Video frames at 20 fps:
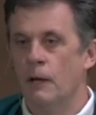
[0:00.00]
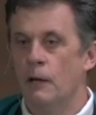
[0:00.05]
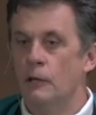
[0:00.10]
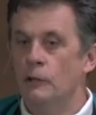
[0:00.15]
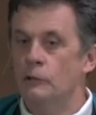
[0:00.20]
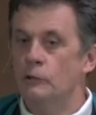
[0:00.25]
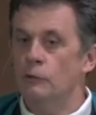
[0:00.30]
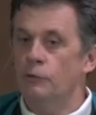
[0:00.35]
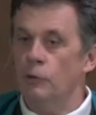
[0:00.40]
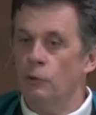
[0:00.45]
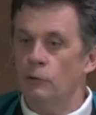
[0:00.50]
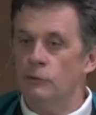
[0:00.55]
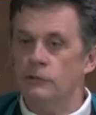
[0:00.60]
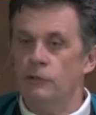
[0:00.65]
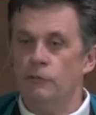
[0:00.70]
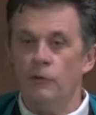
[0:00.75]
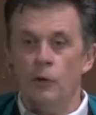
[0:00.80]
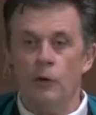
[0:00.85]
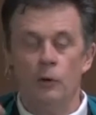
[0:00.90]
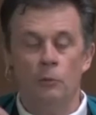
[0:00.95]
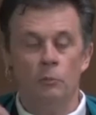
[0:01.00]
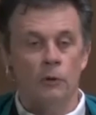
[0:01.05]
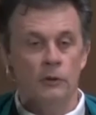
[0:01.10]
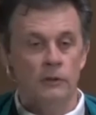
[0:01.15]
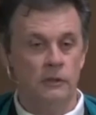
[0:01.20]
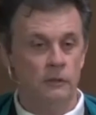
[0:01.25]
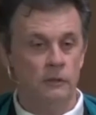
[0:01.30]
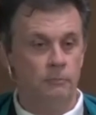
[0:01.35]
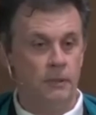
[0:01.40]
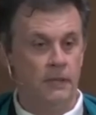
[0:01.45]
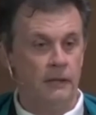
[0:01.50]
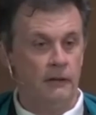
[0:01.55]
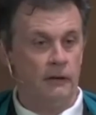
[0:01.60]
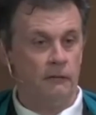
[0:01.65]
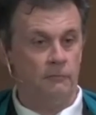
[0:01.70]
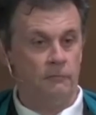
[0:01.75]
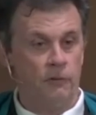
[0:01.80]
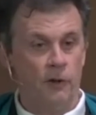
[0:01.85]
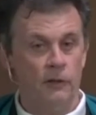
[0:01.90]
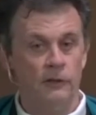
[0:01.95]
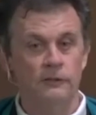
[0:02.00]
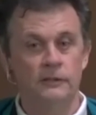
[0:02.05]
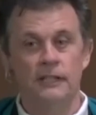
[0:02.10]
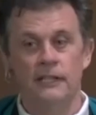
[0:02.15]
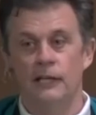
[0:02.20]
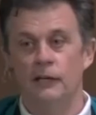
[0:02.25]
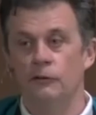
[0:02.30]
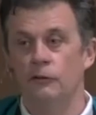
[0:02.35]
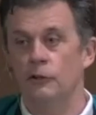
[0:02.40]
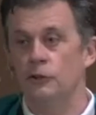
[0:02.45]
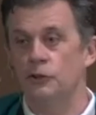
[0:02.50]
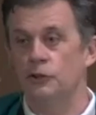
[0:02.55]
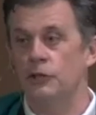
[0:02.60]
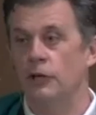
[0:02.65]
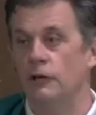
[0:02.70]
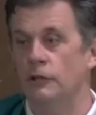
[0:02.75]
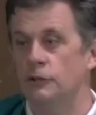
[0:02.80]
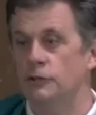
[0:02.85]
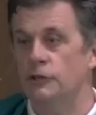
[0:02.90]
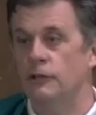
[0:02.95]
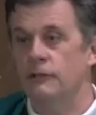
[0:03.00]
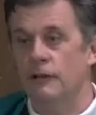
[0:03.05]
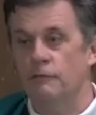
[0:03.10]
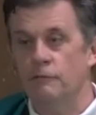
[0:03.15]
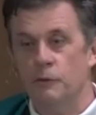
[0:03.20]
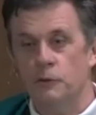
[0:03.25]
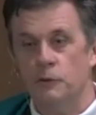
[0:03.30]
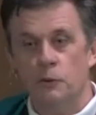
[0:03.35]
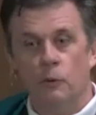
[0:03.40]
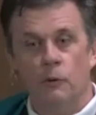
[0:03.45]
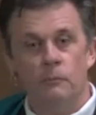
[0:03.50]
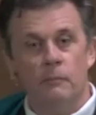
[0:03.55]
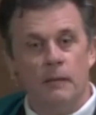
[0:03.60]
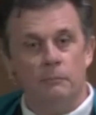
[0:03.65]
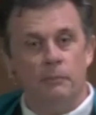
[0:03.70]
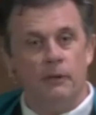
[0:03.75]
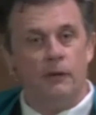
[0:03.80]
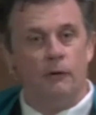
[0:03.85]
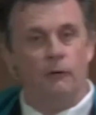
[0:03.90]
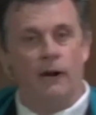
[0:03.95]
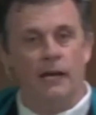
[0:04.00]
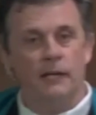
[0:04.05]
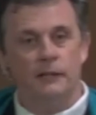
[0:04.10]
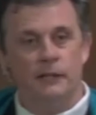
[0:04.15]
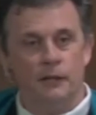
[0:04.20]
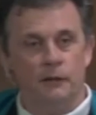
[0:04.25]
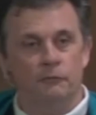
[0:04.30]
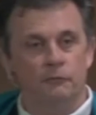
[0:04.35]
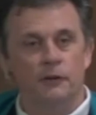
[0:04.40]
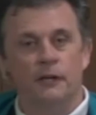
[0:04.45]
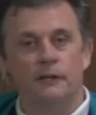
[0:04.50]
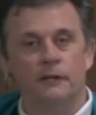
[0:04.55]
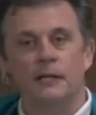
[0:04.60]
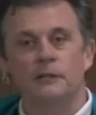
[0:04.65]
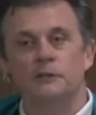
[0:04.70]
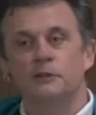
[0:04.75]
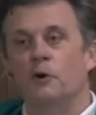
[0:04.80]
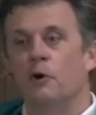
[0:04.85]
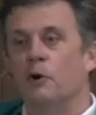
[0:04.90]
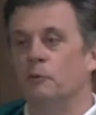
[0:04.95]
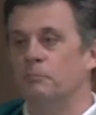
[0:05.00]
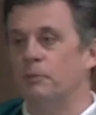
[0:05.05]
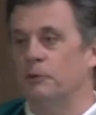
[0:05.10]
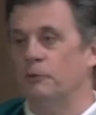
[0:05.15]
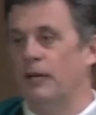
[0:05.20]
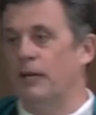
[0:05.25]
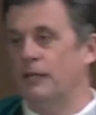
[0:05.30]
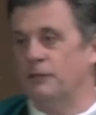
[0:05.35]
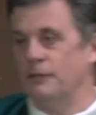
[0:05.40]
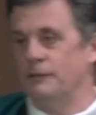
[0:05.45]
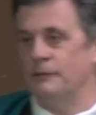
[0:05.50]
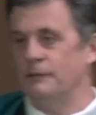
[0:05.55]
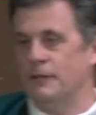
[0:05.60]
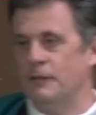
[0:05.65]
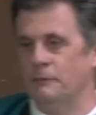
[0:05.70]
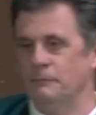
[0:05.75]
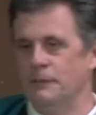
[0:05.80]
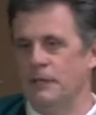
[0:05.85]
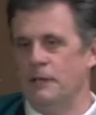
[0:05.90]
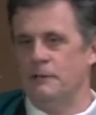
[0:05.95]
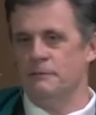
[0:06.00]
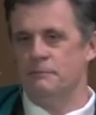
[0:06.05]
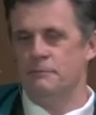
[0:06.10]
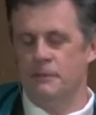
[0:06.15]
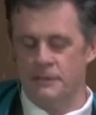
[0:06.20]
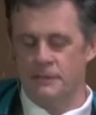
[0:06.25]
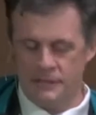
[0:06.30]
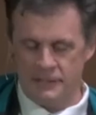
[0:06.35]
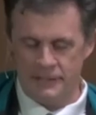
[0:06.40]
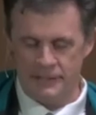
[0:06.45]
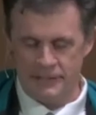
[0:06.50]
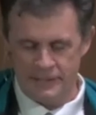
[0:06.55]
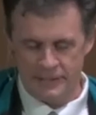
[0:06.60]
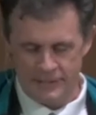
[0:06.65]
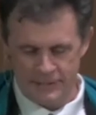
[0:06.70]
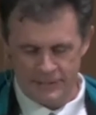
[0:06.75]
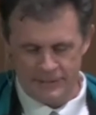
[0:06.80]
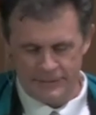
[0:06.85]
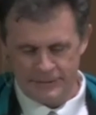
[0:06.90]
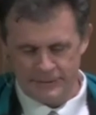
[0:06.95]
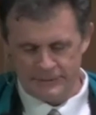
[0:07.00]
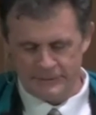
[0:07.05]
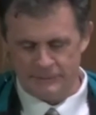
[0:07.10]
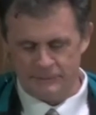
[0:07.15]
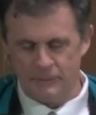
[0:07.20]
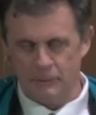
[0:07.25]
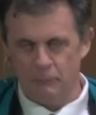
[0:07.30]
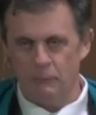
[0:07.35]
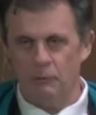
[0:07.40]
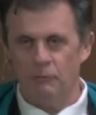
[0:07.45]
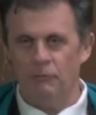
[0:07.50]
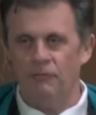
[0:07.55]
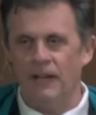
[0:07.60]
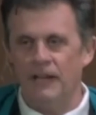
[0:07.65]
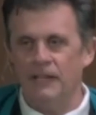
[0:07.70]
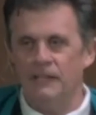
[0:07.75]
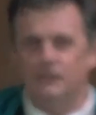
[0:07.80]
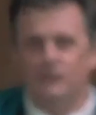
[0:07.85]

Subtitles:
So for those of you who want to volunteer at the church, you never know, it might be your idea for your next corporation comes out. We'll find